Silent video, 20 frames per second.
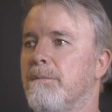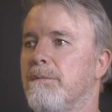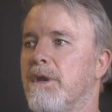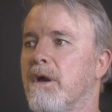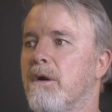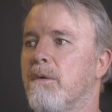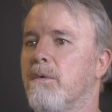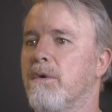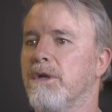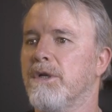
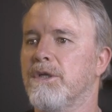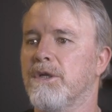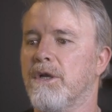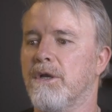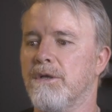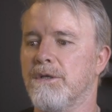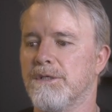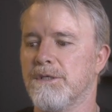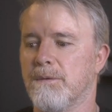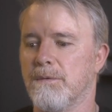Now I want to show
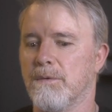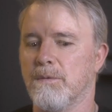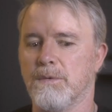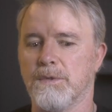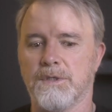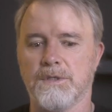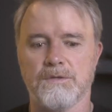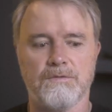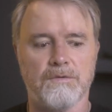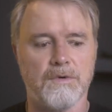you something
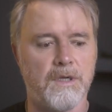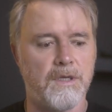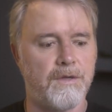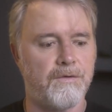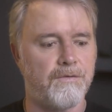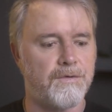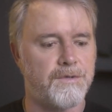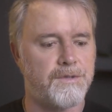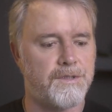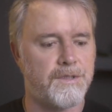which is really
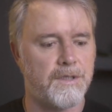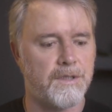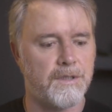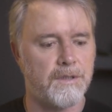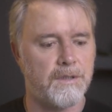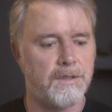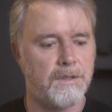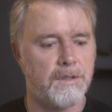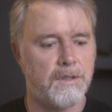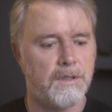
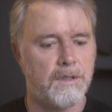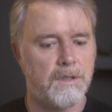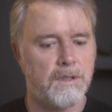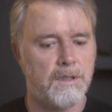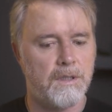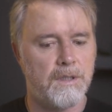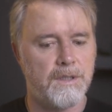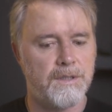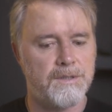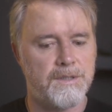interesting,
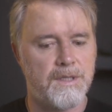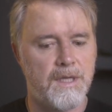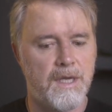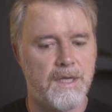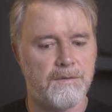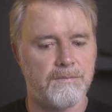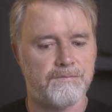is that,